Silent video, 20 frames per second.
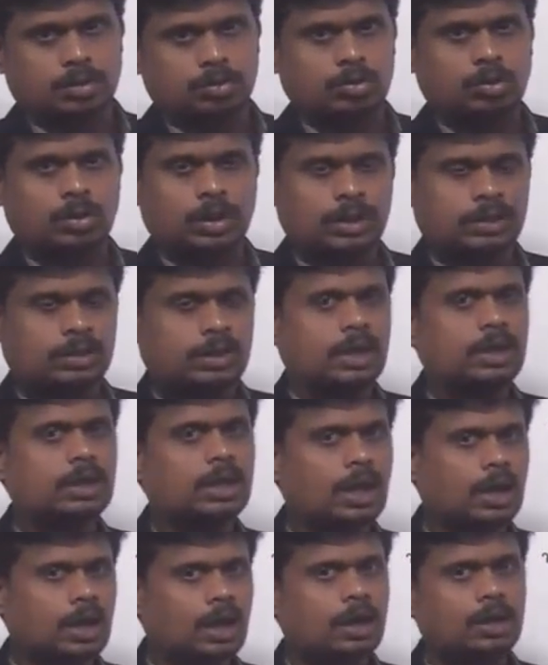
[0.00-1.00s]
So a
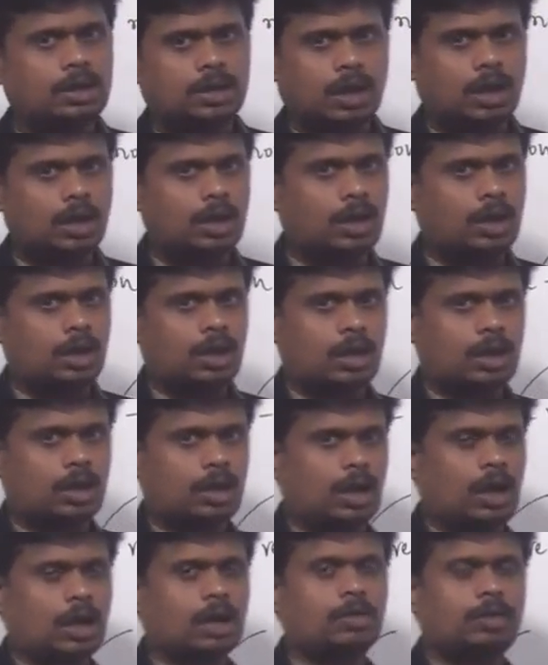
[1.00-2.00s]
thread cannot
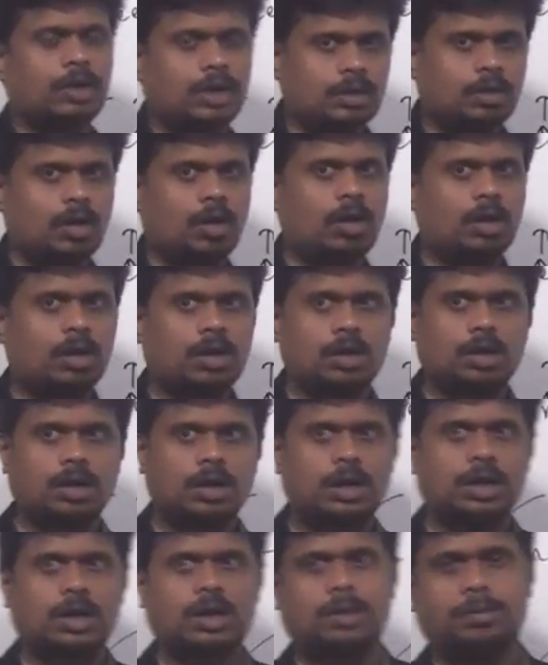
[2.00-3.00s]
acquire the lock
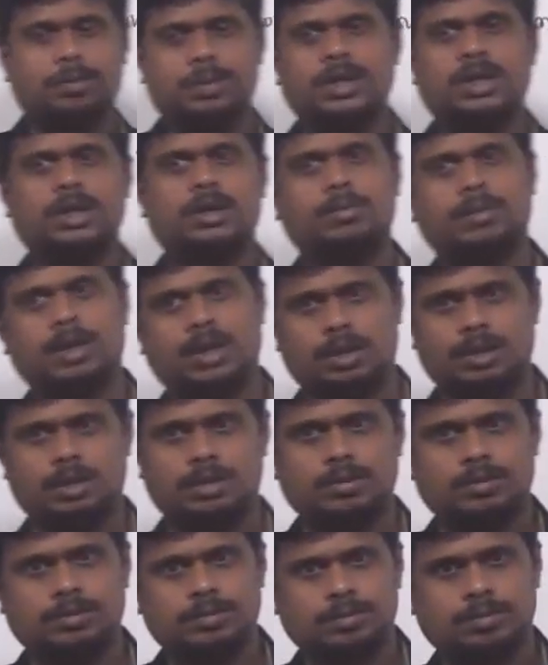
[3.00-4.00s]
in a repeated manner.